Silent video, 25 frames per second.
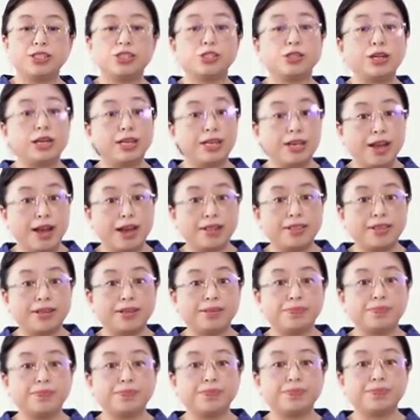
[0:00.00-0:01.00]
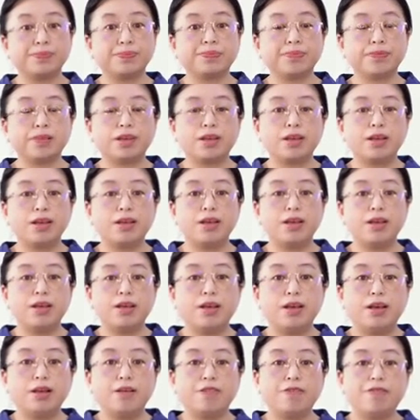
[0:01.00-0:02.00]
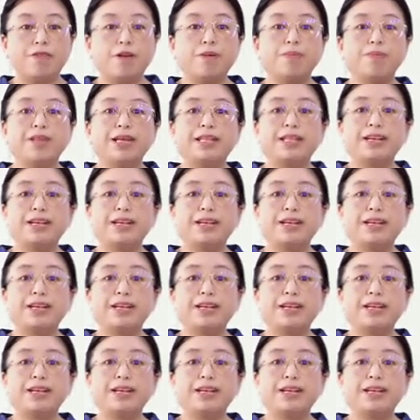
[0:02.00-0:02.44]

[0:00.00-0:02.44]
to another. From the